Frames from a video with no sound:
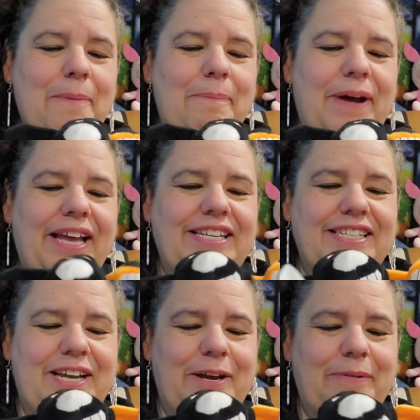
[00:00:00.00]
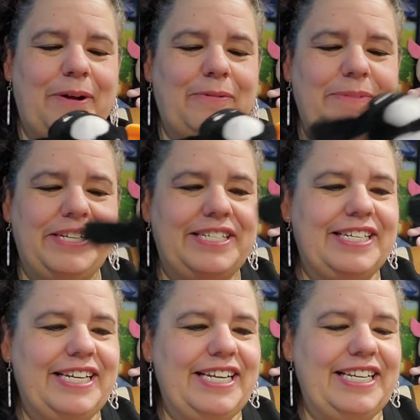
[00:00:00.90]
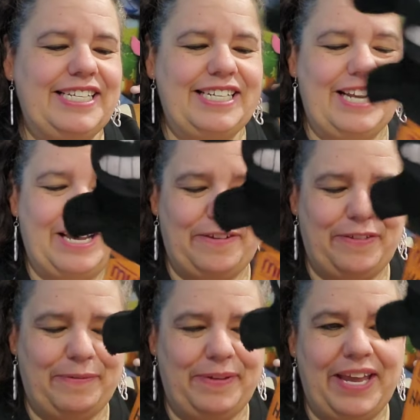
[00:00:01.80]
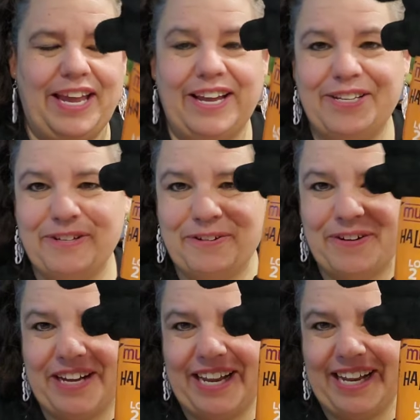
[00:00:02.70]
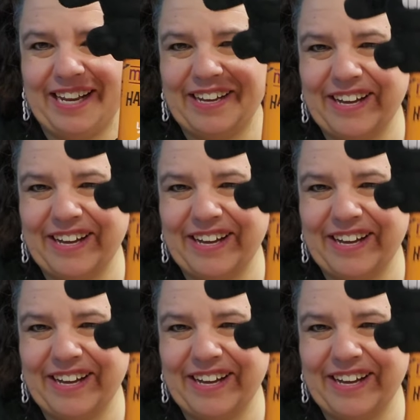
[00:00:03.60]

But uh, I'll make sure each of them get a toy.